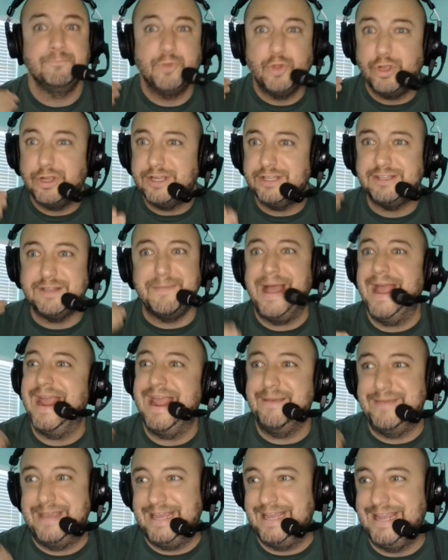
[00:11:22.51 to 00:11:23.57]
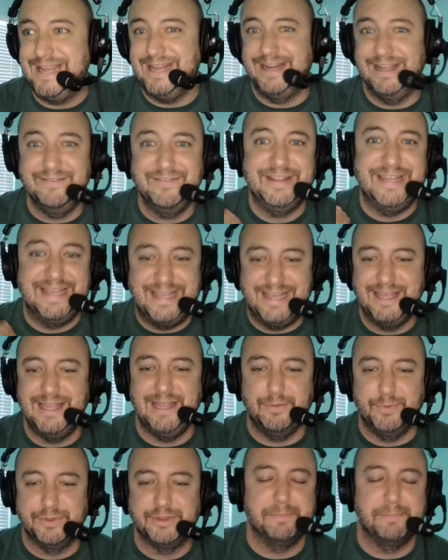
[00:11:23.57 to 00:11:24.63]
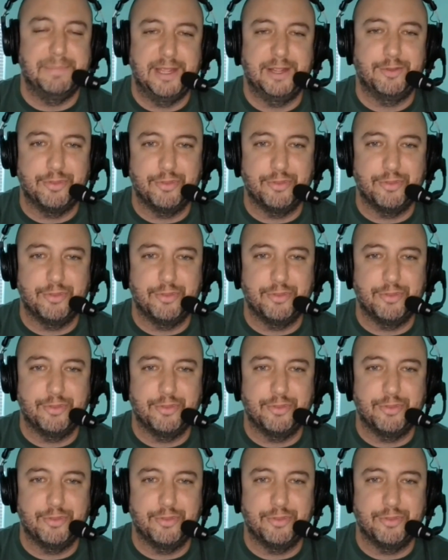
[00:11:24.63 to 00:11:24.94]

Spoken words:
Look at the Miami Heat, even the Heat with the big